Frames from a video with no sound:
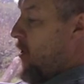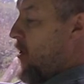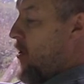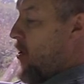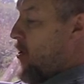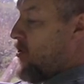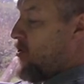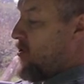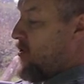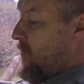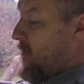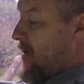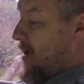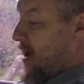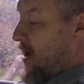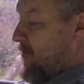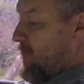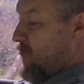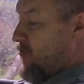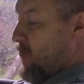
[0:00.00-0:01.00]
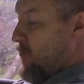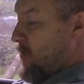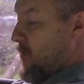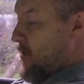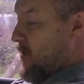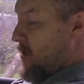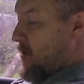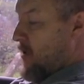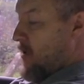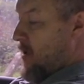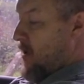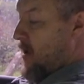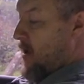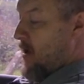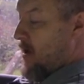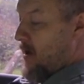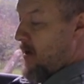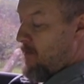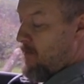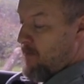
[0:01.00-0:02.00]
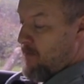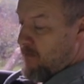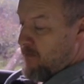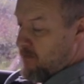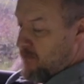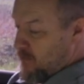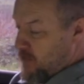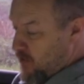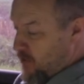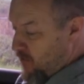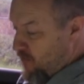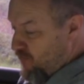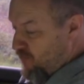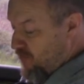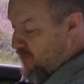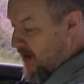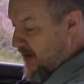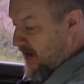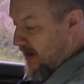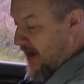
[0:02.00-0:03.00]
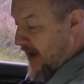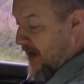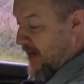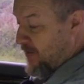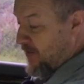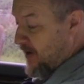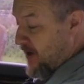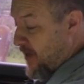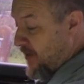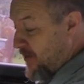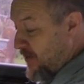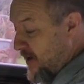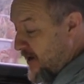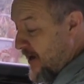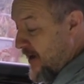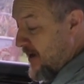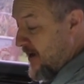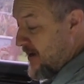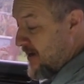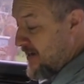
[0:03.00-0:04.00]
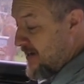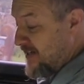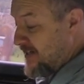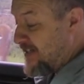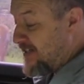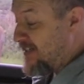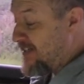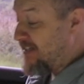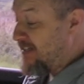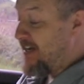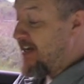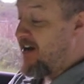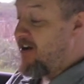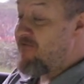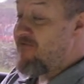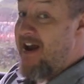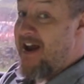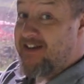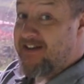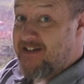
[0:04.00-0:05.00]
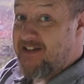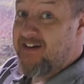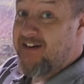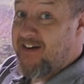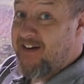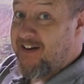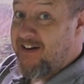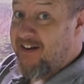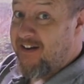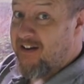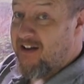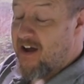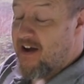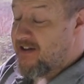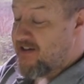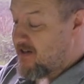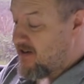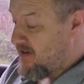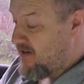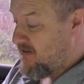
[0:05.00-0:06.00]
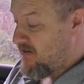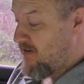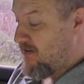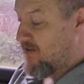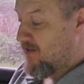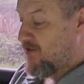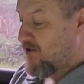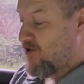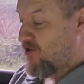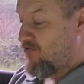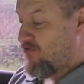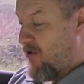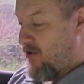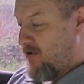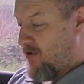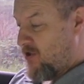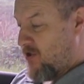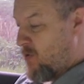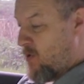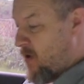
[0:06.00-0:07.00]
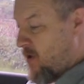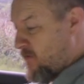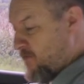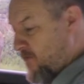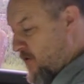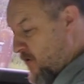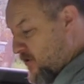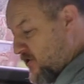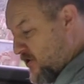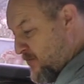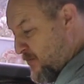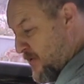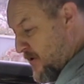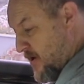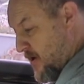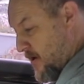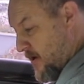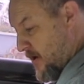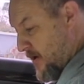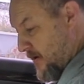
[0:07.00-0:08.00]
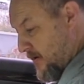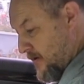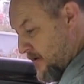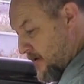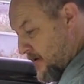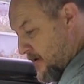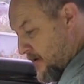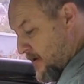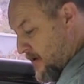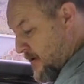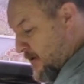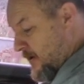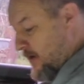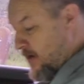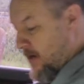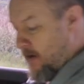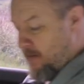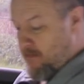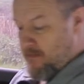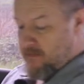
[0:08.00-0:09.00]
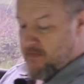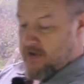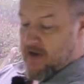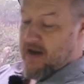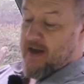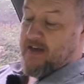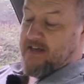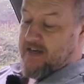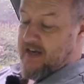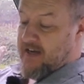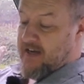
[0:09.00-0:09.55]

lots of leg room. Um, you don't really get anything other than a cigarette lighter stroke 12 volt supply. Um, it